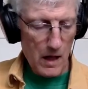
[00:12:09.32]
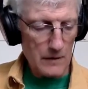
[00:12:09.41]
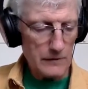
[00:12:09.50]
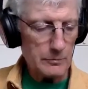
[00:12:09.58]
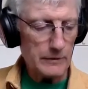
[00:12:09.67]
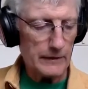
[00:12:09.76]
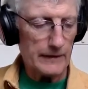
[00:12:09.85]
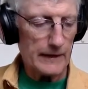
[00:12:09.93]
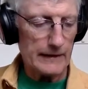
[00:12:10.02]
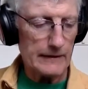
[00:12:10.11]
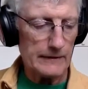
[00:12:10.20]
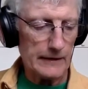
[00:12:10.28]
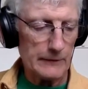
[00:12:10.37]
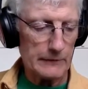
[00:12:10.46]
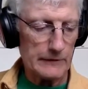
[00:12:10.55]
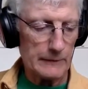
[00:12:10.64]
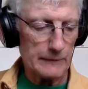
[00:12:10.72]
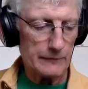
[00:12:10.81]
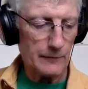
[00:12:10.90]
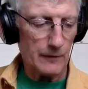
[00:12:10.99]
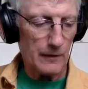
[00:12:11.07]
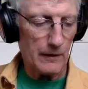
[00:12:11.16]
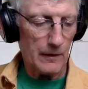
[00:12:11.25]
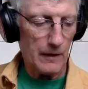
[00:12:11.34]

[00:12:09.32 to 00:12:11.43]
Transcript: You play that E lick we did before.